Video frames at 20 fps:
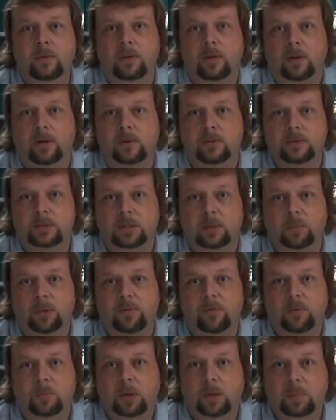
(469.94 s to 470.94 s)
You know, and some
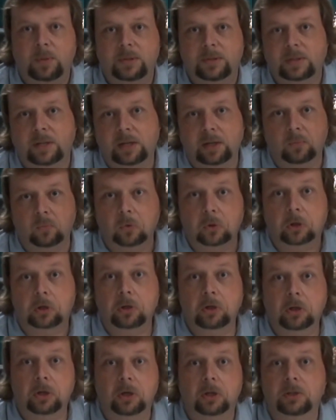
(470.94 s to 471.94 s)
of you may be saying, well,
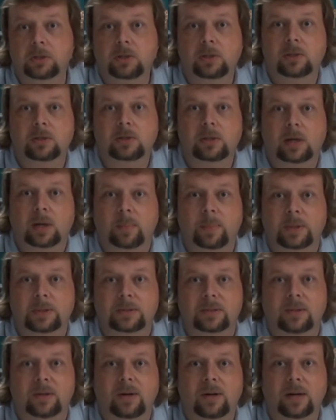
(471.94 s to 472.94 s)
good, because it looks like a
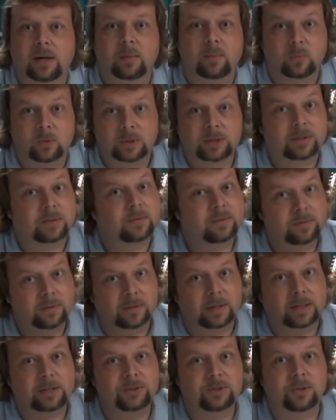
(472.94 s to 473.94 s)
piece of crap. Well,
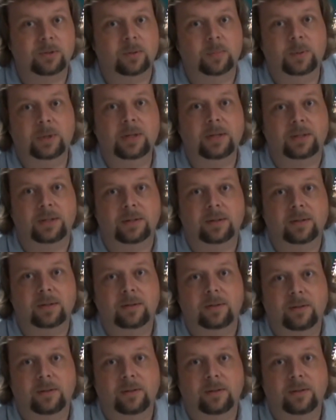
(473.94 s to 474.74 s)
that's your opinion.